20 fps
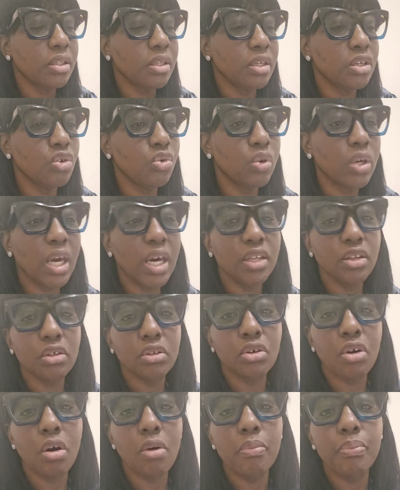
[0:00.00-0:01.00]
You
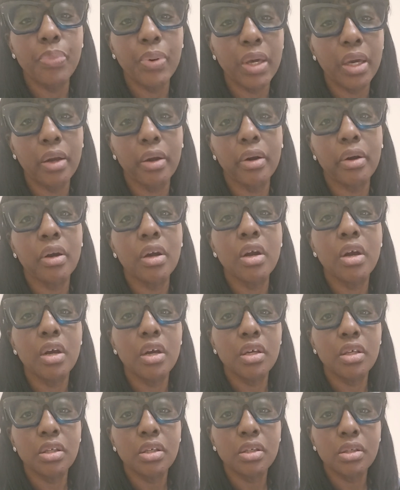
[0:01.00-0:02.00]
cannot compare
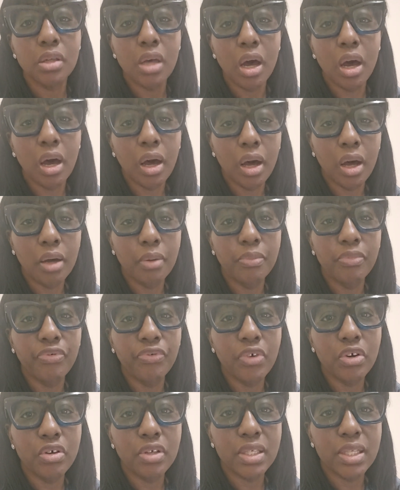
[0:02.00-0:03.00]

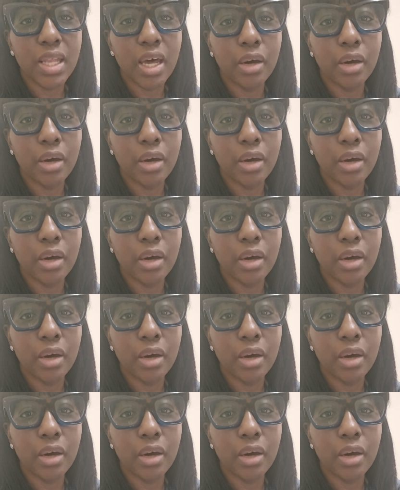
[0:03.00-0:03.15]
first